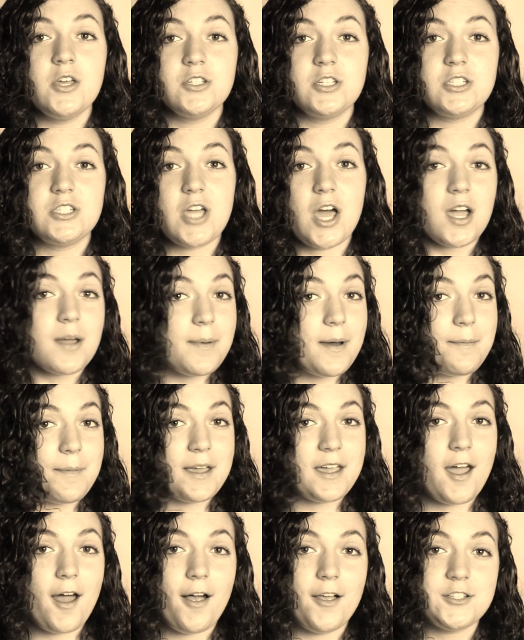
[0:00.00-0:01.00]
to talk about
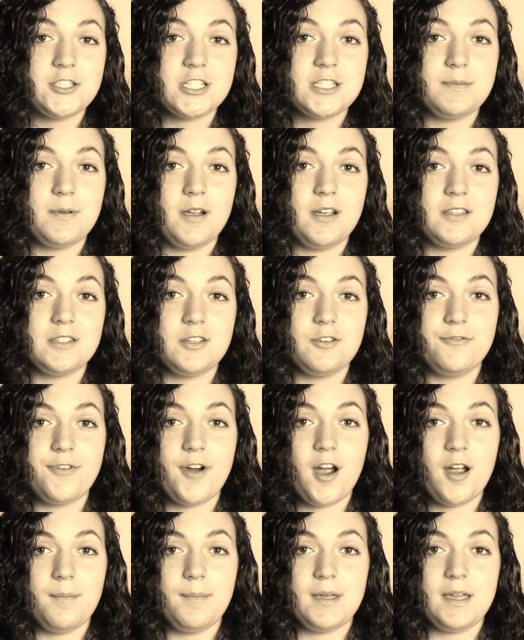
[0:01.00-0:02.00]
my college experience so
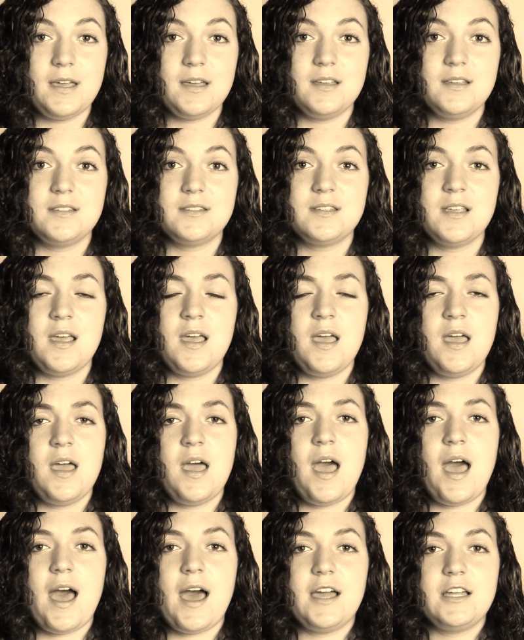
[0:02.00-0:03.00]
far because
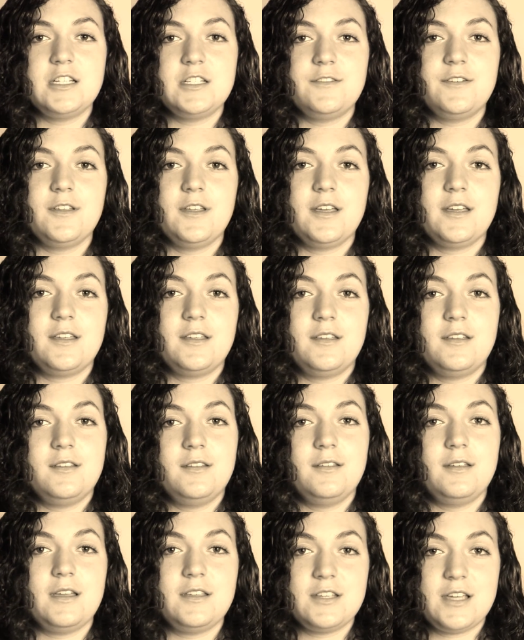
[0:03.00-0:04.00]
I just feel like,
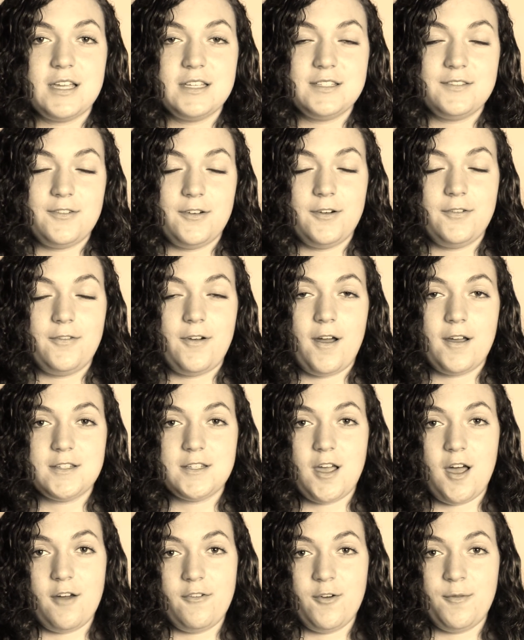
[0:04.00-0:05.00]
as you guys
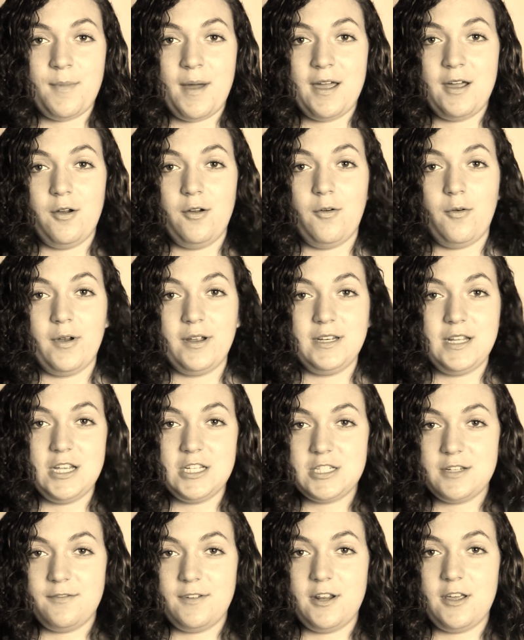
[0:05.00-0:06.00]
saw from my
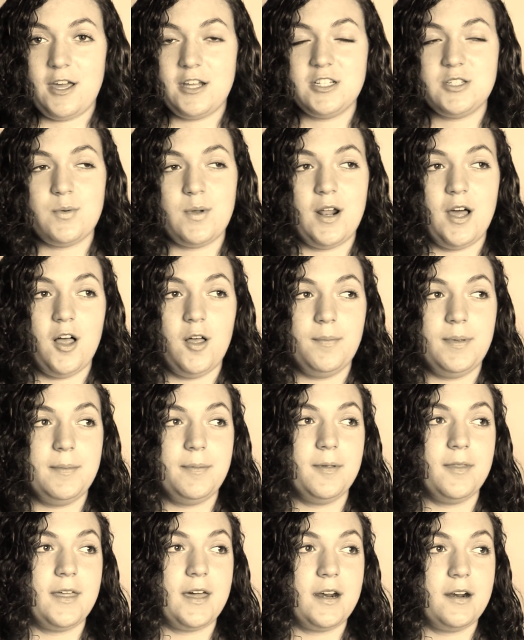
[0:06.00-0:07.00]
orientation video, I just want to help
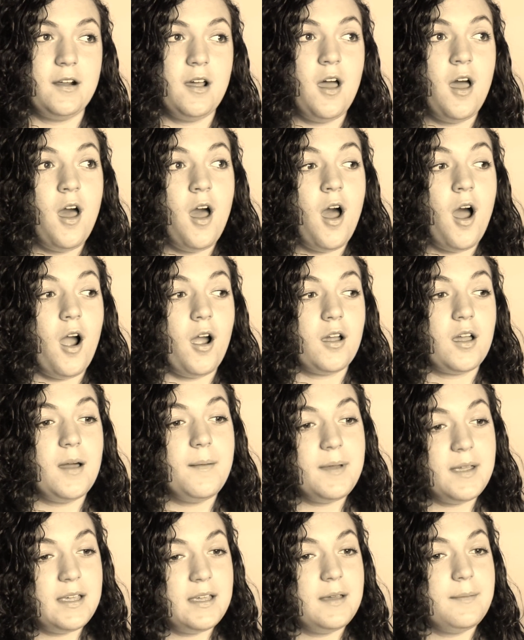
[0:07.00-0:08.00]
people that are
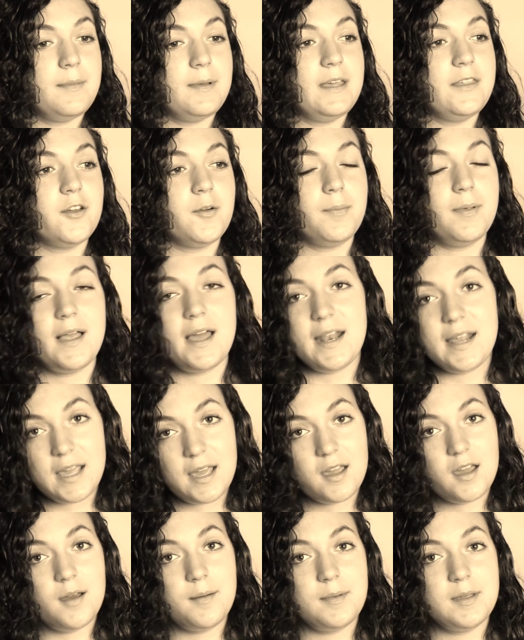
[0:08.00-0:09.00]
either planning
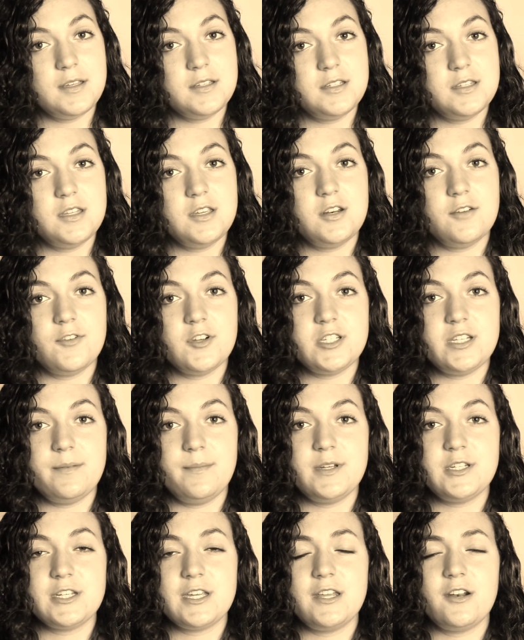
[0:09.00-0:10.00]
on coming to the University of
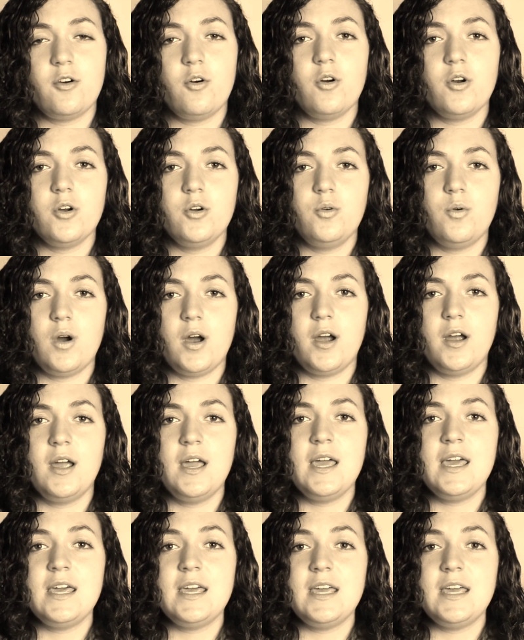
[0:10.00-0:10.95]
Michigan or who are